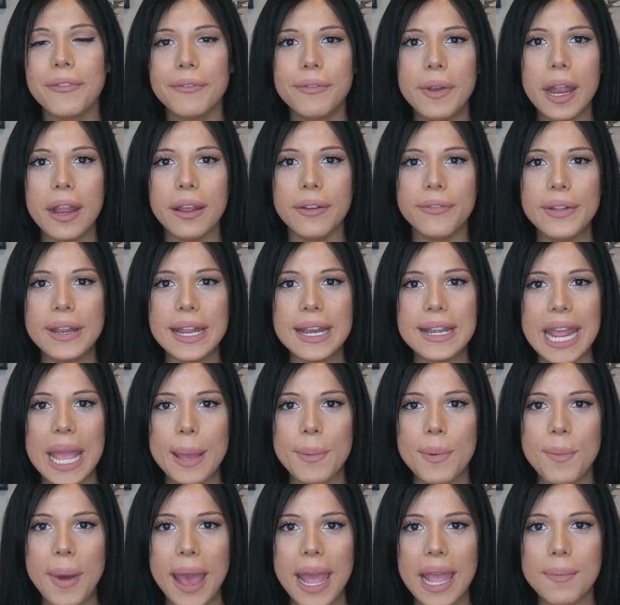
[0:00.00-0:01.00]
Very fitting
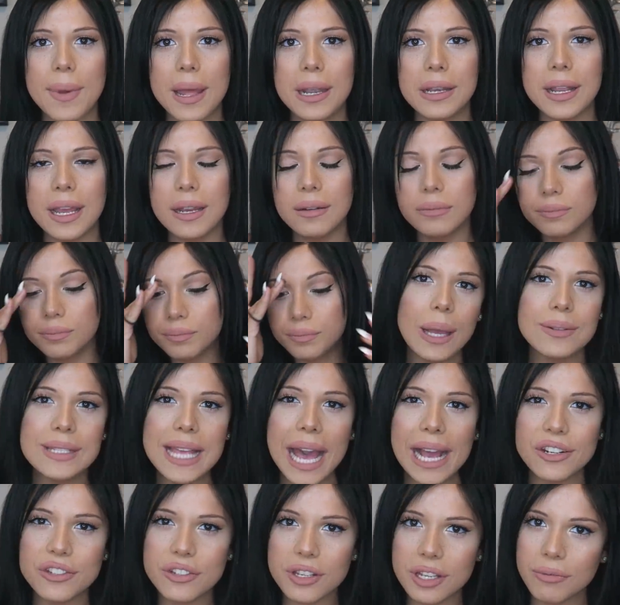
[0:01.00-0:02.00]
name in my opinion. It was
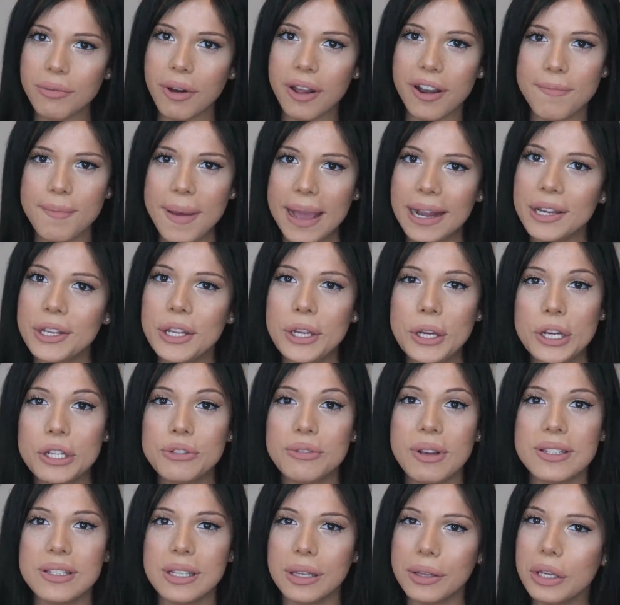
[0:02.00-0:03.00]
actually one of my New
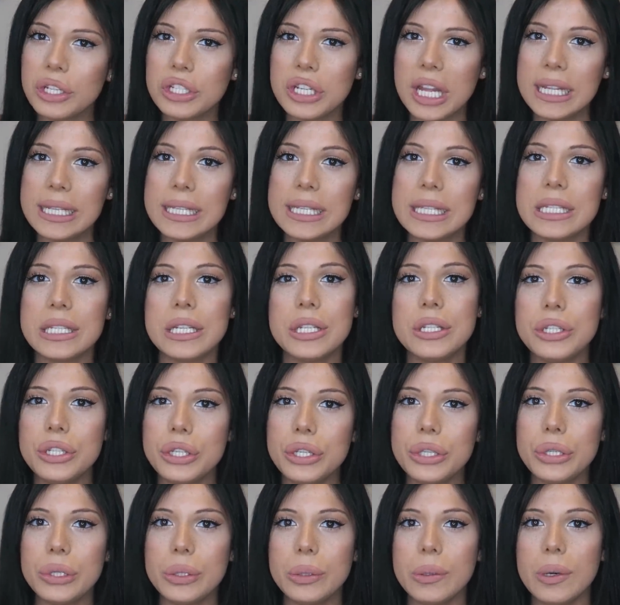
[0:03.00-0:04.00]
Year's resolutions to
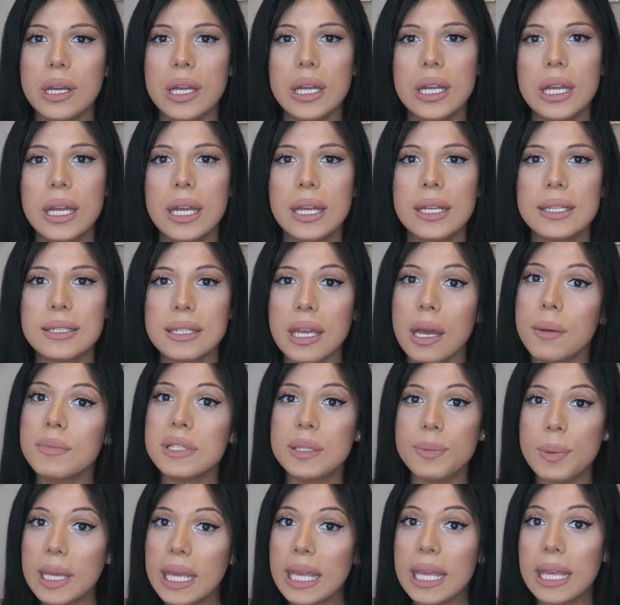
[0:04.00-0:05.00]
do
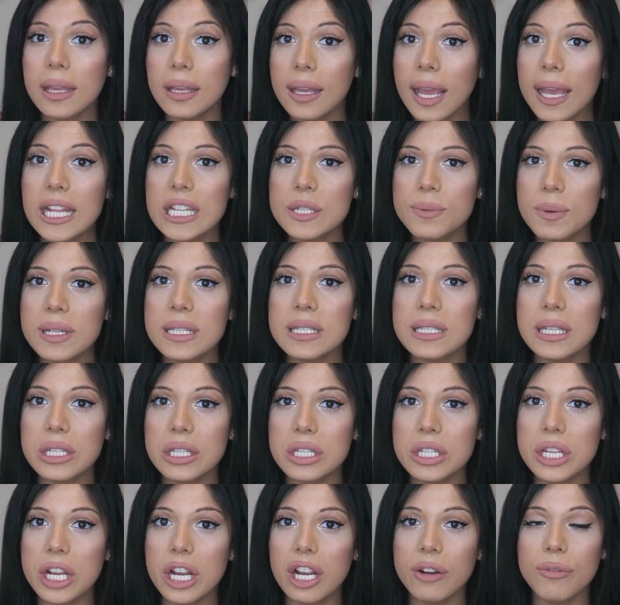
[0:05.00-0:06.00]
some speaking engagements
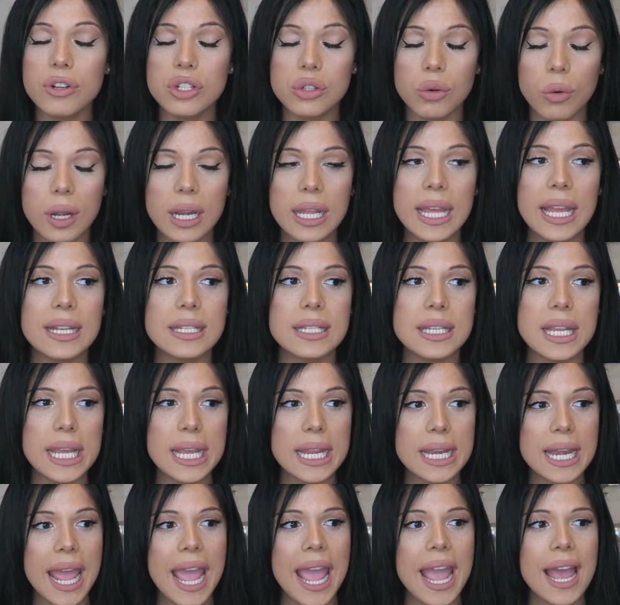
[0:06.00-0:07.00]
this year for
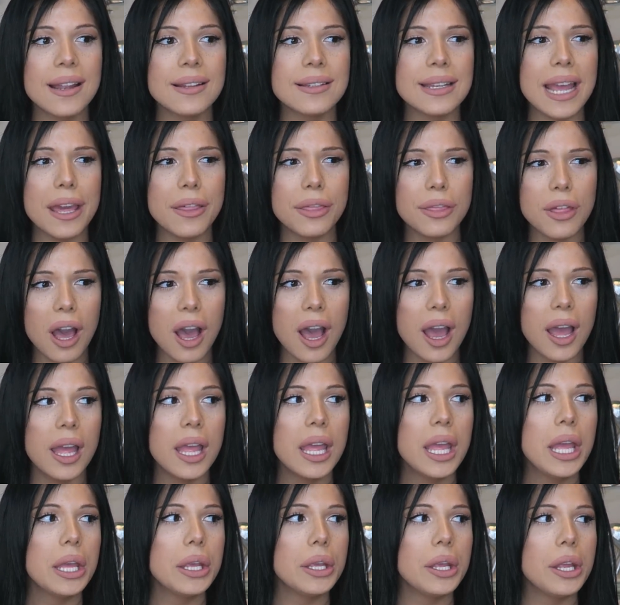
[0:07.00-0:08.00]
2018. And I
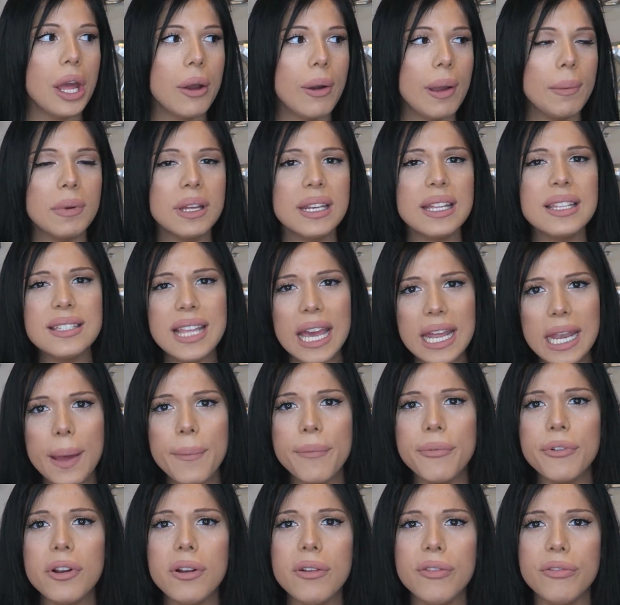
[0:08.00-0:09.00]
thought, you know, I'm gonna sign
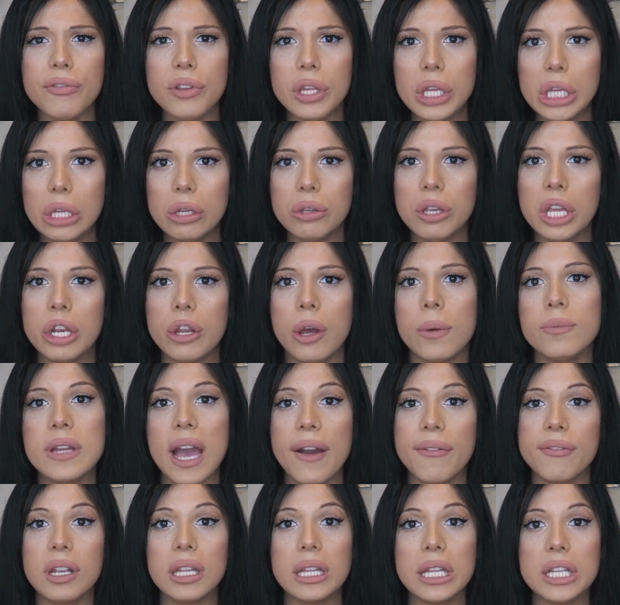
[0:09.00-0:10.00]
up for a few. You know, I'm
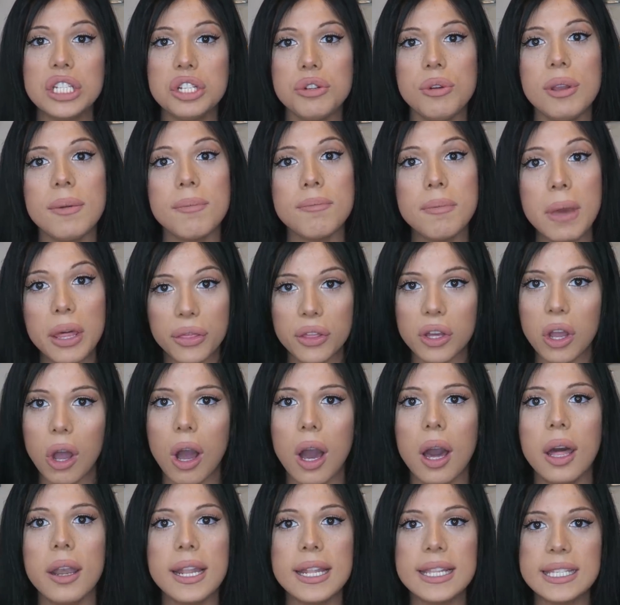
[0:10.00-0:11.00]
definitely doing
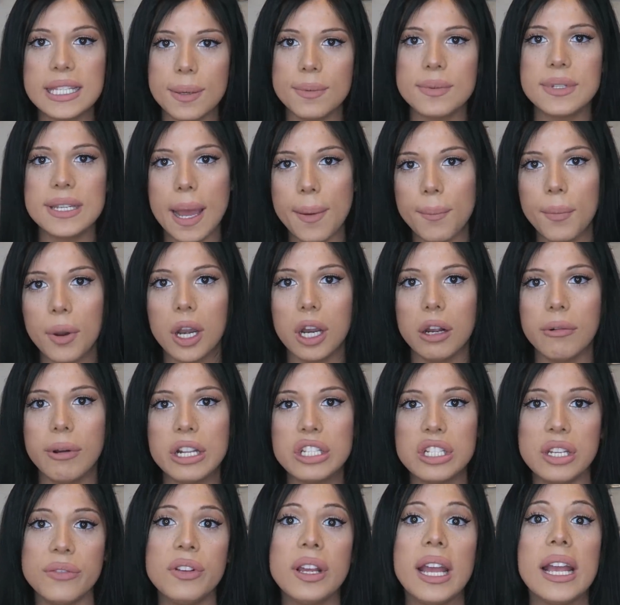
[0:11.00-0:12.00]
MythCon in September,
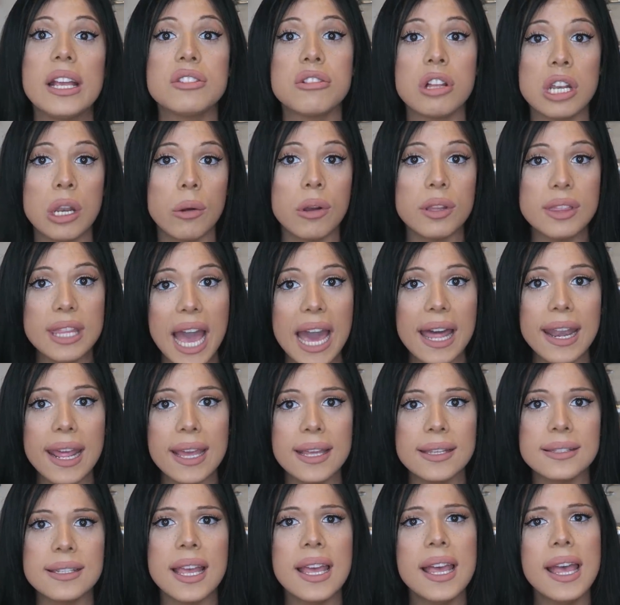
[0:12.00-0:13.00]
which if you guys don't know what that
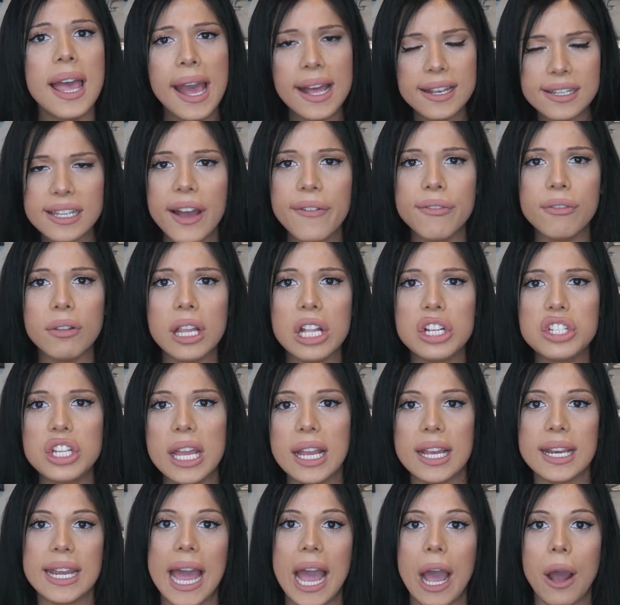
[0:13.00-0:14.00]
is, definitely
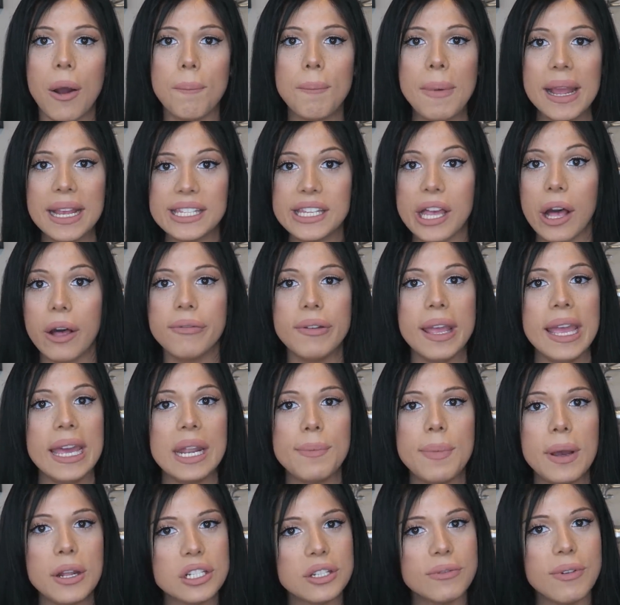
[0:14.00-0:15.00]
check it out. Myself
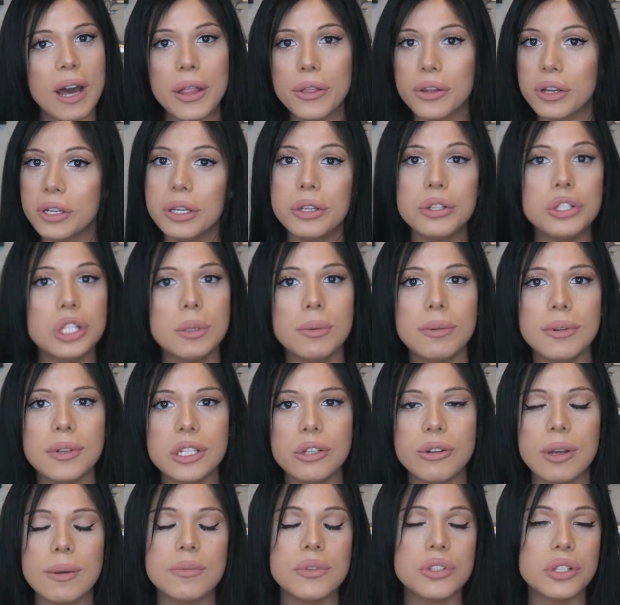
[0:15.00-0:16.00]
and a bunch of other
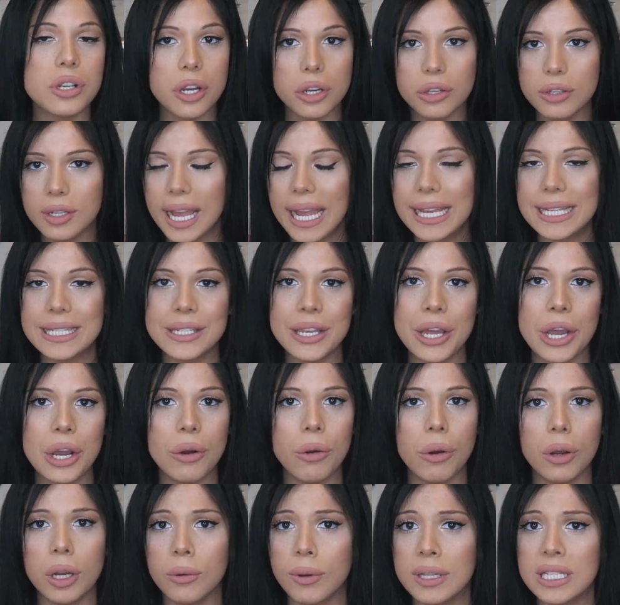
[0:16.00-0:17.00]
YouTubers who I'm sure you guys
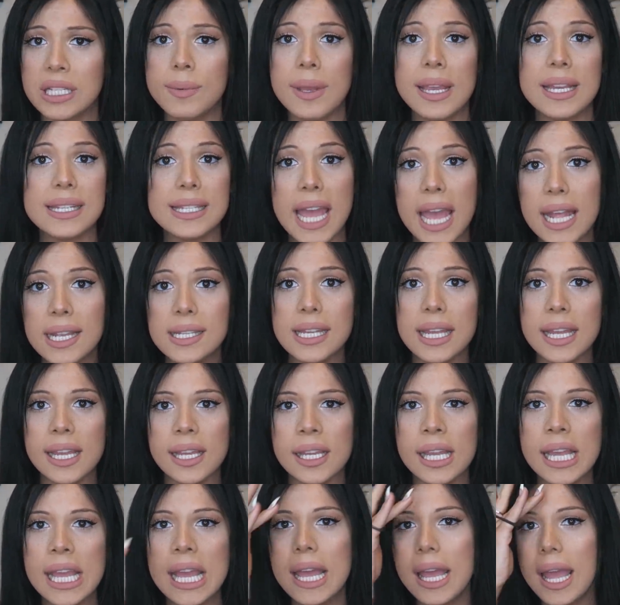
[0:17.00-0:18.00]
know are going to be
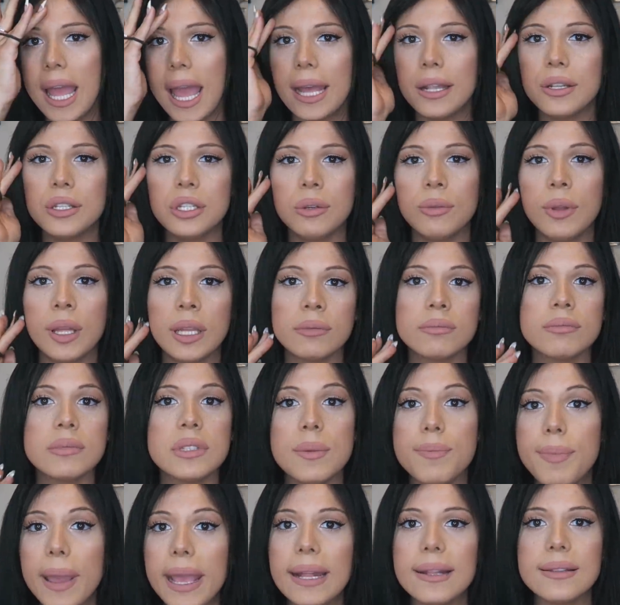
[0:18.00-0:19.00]
attending and doing
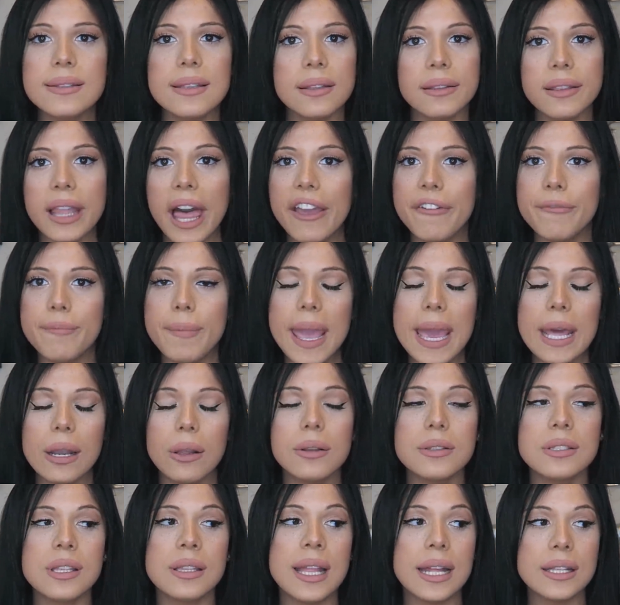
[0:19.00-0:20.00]
debates and live
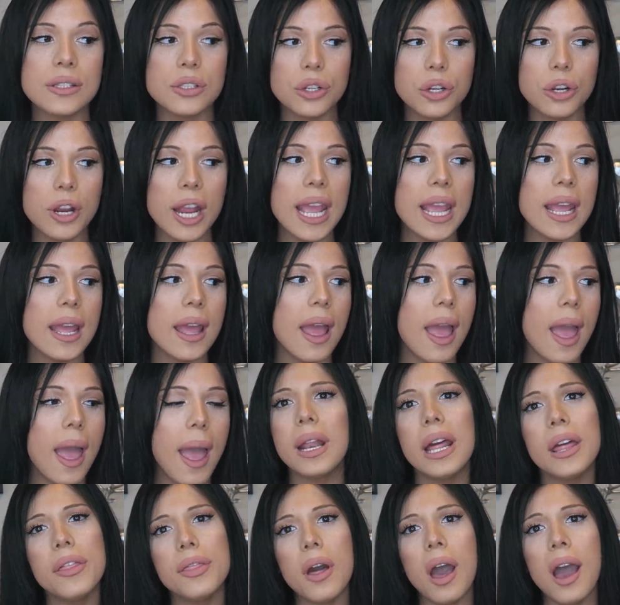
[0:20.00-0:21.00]
panels, and that's great.
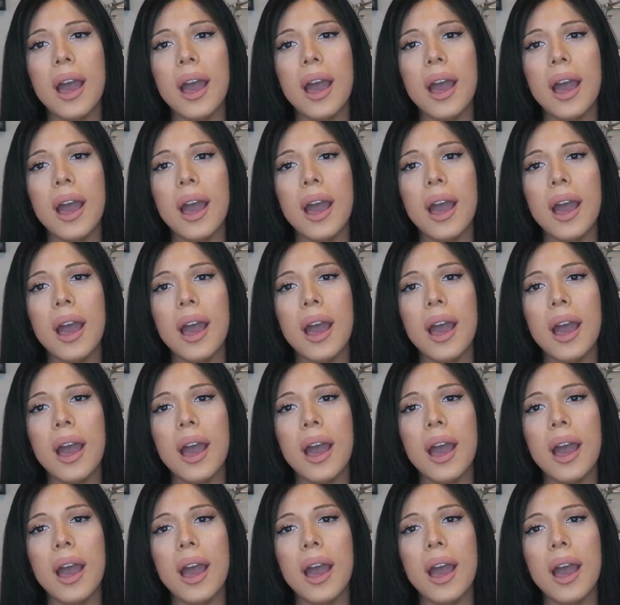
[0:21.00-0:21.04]
But I